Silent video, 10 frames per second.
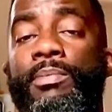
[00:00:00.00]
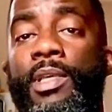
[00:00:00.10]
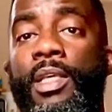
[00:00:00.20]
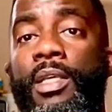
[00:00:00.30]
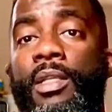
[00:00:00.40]

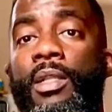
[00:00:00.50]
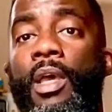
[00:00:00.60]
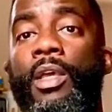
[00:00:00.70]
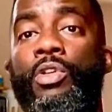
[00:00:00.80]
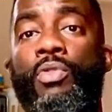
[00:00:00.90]
mean
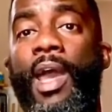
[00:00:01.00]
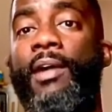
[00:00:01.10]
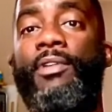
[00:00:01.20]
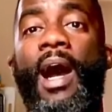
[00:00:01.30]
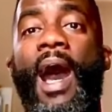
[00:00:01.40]
you
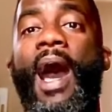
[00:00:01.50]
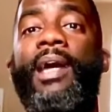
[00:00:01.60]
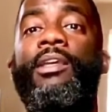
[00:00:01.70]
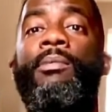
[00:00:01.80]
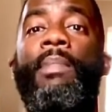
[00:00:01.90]
have a
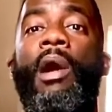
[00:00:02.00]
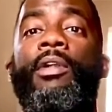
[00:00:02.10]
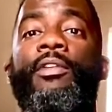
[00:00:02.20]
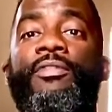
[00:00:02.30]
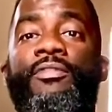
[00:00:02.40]
higher amount
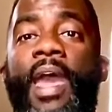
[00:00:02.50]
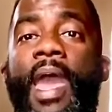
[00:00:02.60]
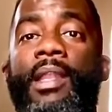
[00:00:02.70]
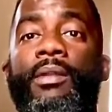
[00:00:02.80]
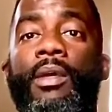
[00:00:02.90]
of
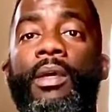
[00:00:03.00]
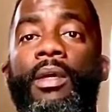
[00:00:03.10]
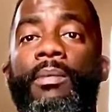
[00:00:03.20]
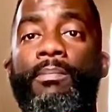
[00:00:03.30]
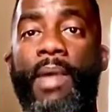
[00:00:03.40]
fat
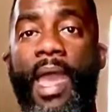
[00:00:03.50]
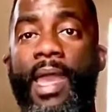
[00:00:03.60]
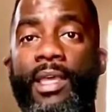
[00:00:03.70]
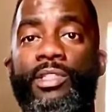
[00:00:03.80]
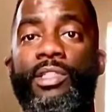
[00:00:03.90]

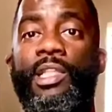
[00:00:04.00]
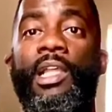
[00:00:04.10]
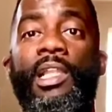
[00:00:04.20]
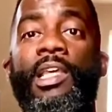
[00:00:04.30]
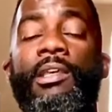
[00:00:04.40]
mass
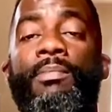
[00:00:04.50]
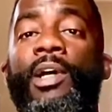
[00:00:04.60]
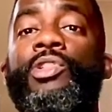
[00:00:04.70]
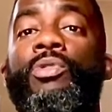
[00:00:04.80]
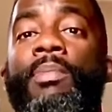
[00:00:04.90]
than lean
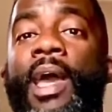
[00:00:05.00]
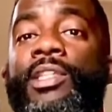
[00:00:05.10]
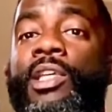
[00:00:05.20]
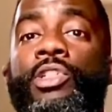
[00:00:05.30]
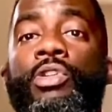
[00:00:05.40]
muscle mass
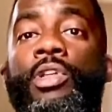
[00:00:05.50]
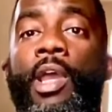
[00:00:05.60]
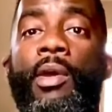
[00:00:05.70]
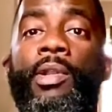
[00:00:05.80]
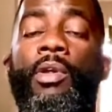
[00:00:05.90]
that you're
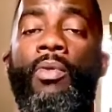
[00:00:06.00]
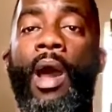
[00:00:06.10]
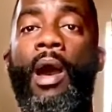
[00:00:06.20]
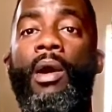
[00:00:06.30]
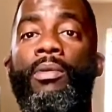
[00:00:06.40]
carrying around.